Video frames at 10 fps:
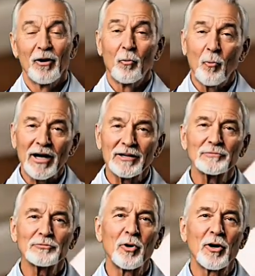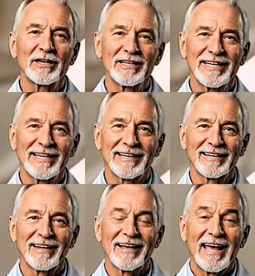slow curve, if left
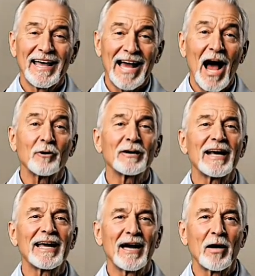unchecked, leads to